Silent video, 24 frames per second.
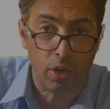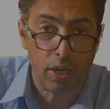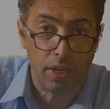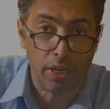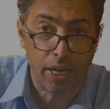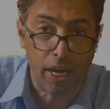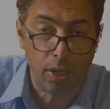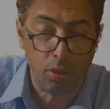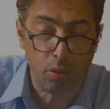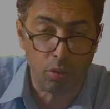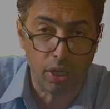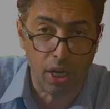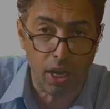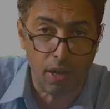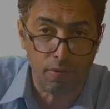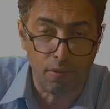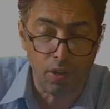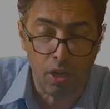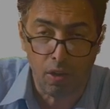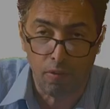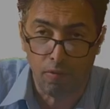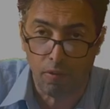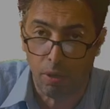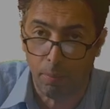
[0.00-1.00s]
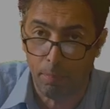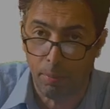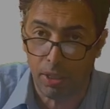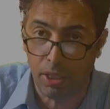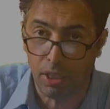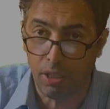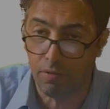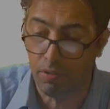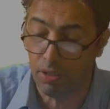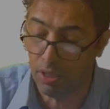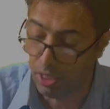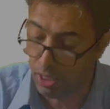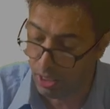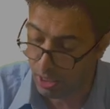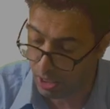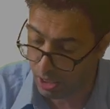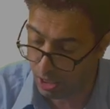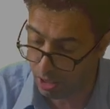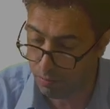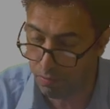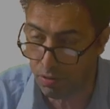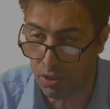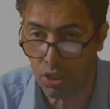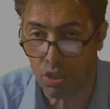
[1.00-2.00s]
a radiograph will be given
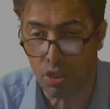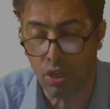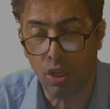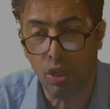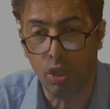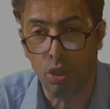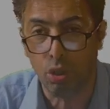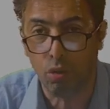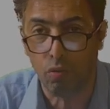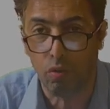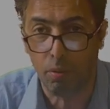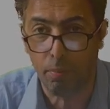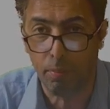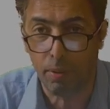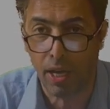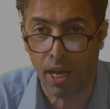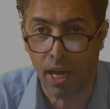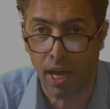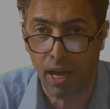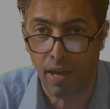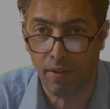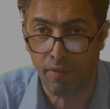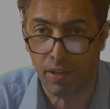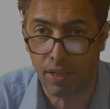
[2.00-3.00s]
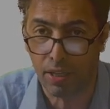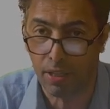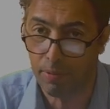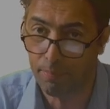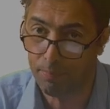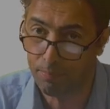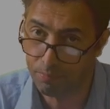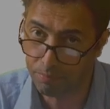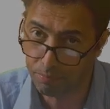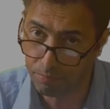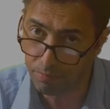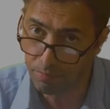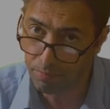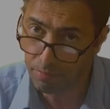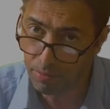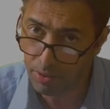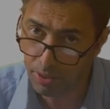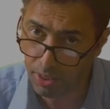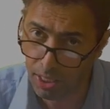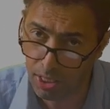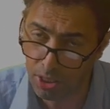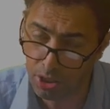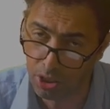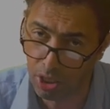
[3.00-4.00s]
in which you will be having
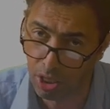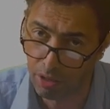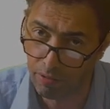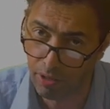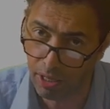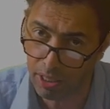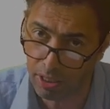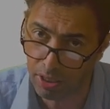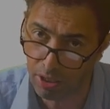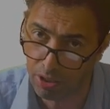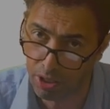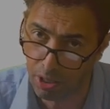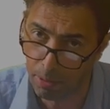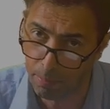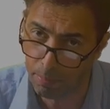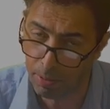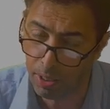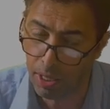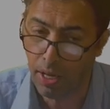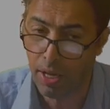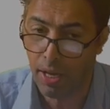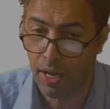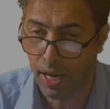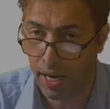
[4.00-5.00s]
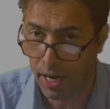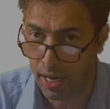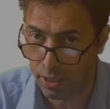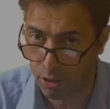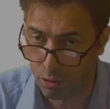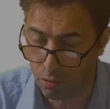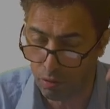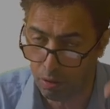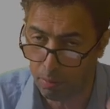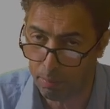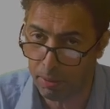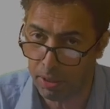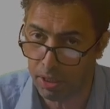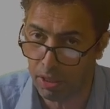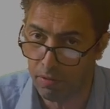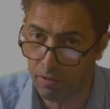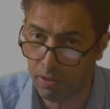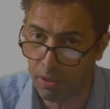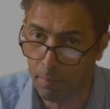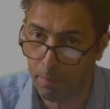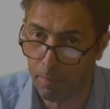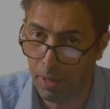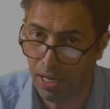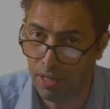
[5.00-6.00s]
a cervical rib, and you will be given
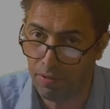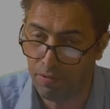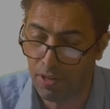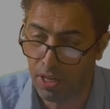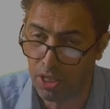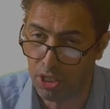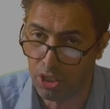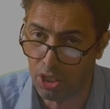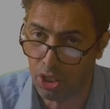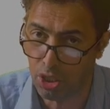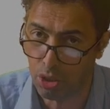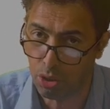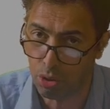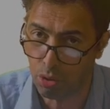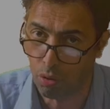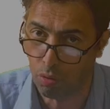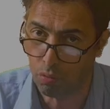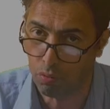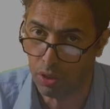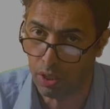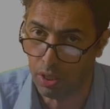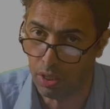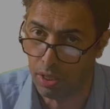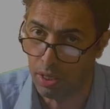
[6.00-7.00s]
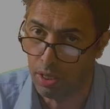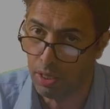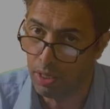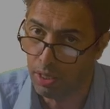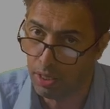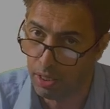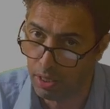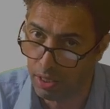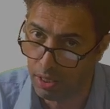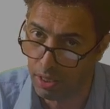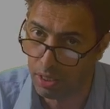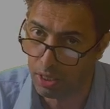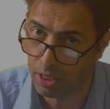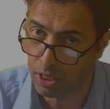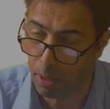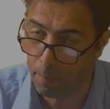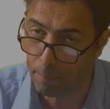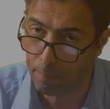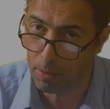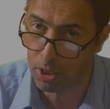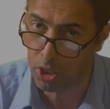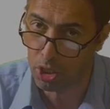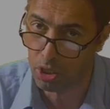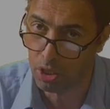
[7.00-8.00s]
the manifestations of the
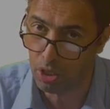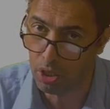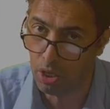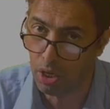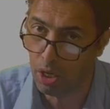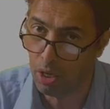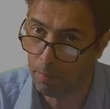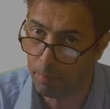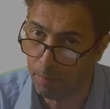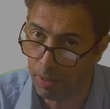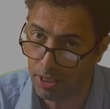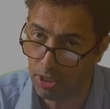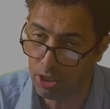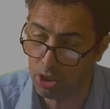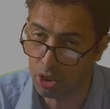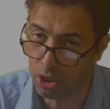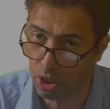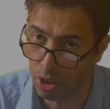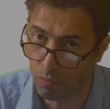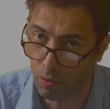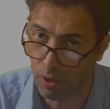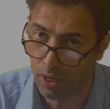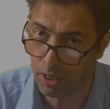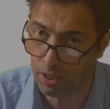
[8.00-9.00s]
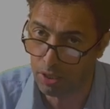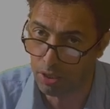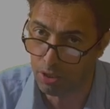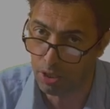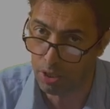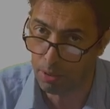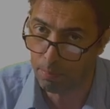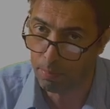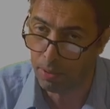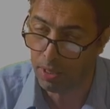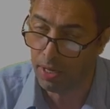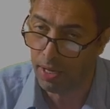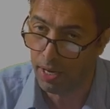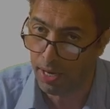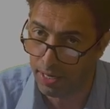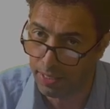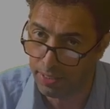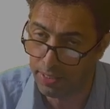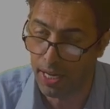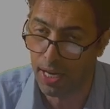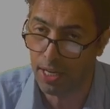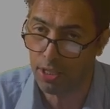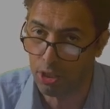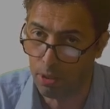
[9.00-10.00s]
compression by the cervical rib, and
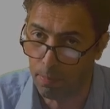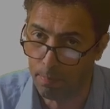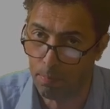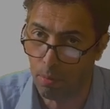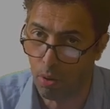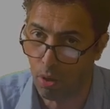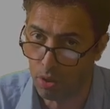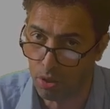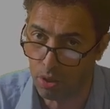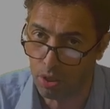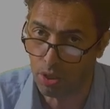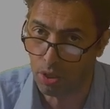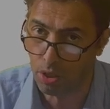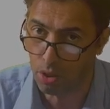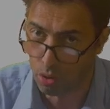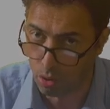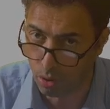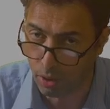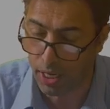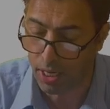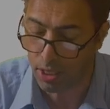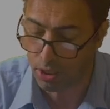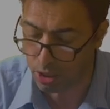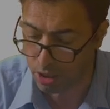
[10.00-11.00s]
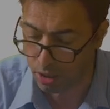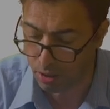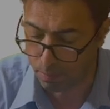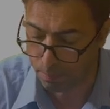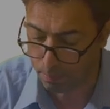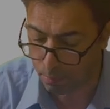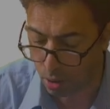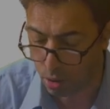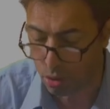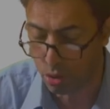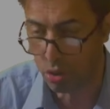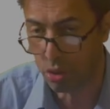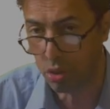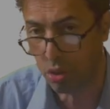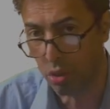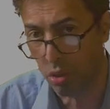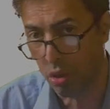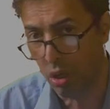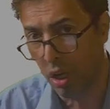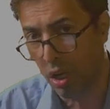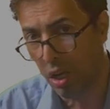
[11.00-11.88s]
that's important. So that's important to